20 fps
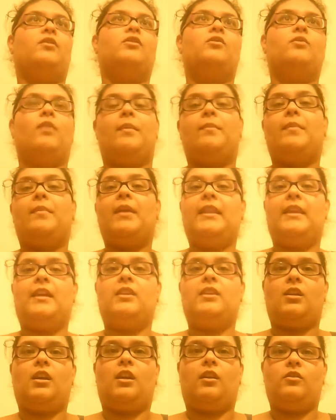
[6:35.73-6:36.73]
So I made
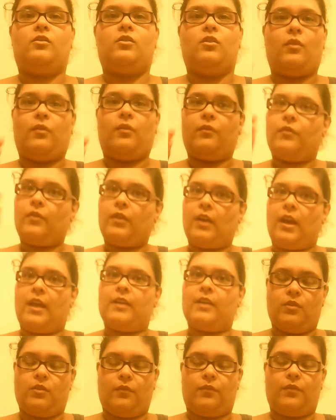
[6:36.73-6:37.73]
that channel. So
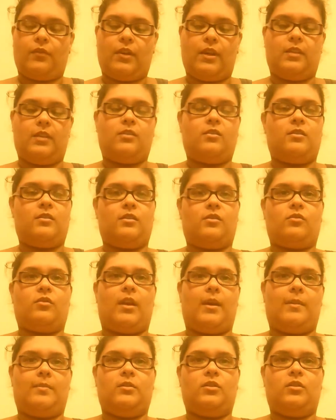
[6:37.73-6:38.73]
don't forget to
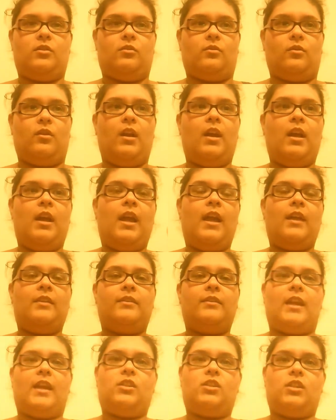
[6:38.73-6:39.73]
subscribe to
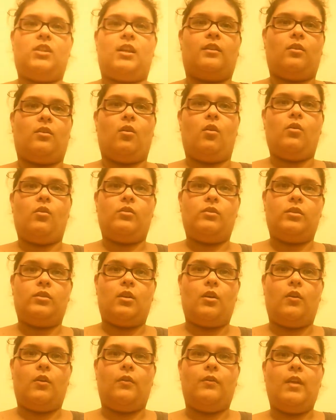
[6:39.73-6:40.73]
that channel
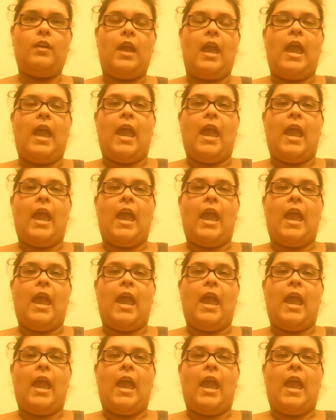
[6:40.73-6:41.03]
also.